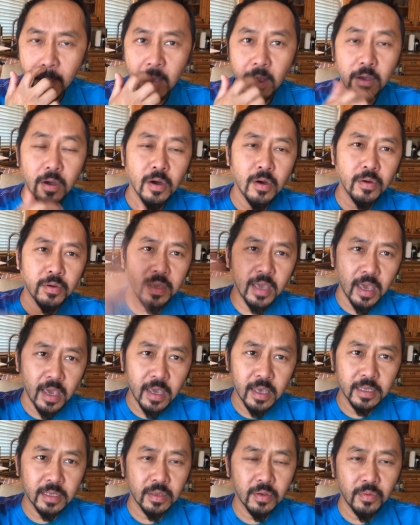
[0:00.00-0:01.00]
Oh yay,
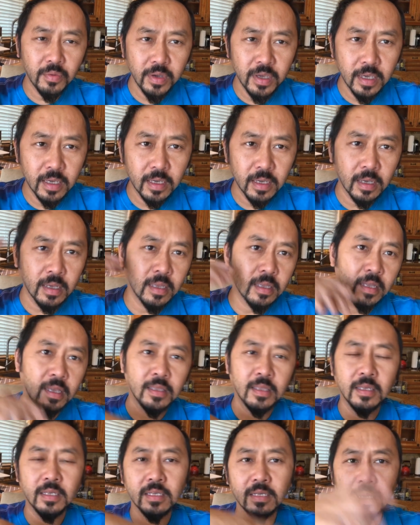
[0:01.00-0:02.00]
it's the weekend. And
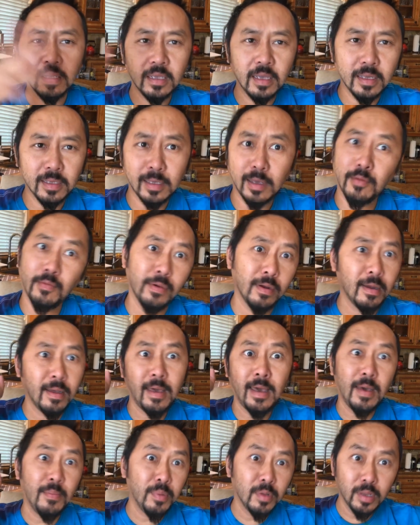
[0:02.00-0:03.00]
then Sunday's like, where
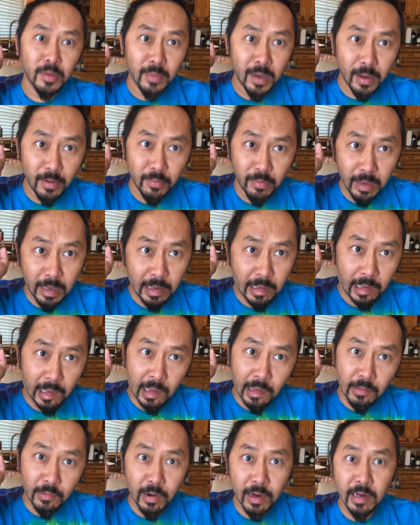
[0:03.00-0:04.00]
happened to my weekend?
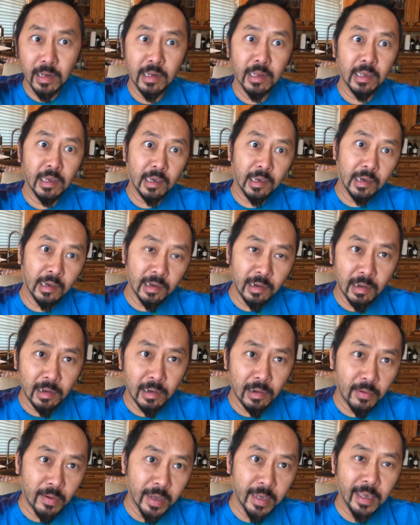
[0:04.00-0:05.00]
Where did it go?
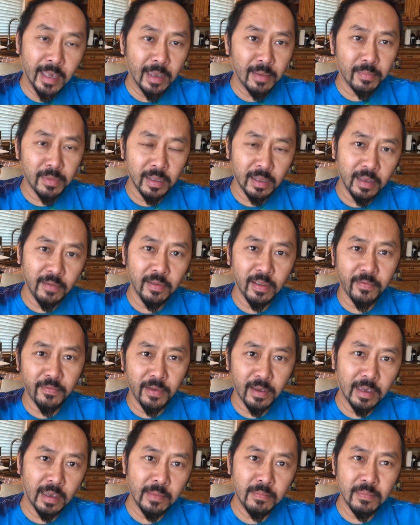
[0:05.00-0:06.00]
I can't believe it's
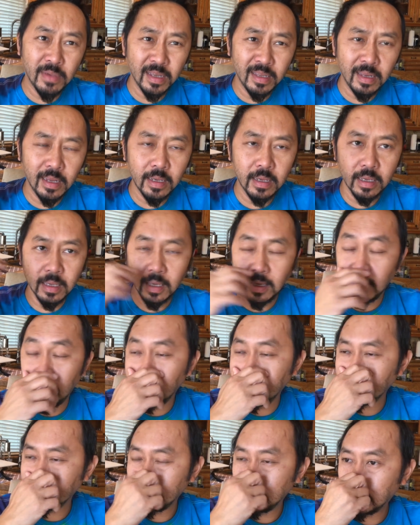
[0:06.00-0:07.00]
fucking Monday again.
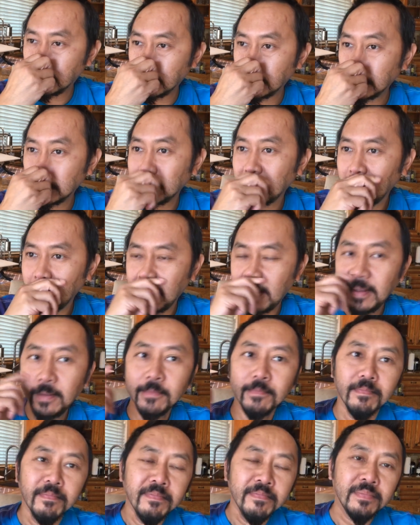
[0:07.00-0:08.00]

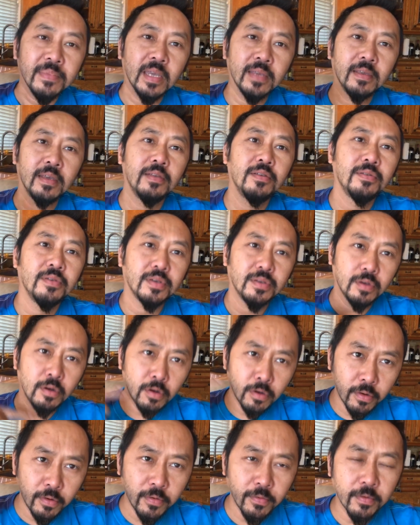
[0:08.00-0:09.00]
And they do this
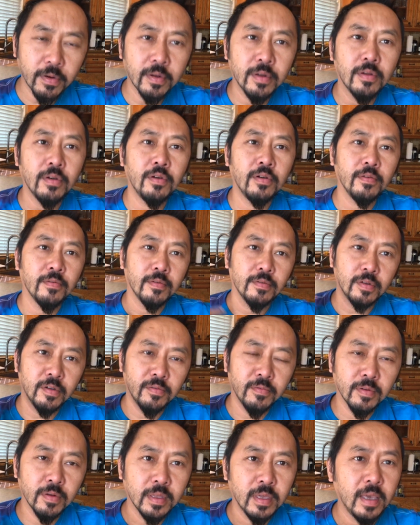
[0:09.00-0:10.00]
over and over and over
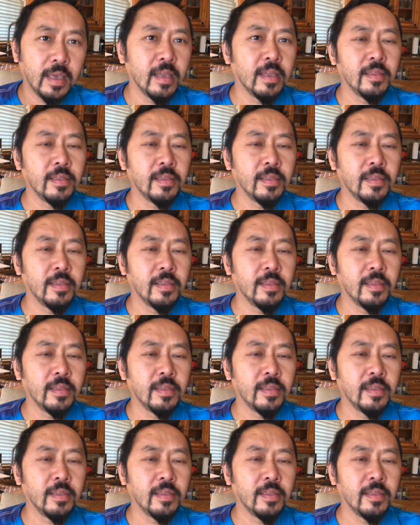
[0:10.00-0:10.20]
again.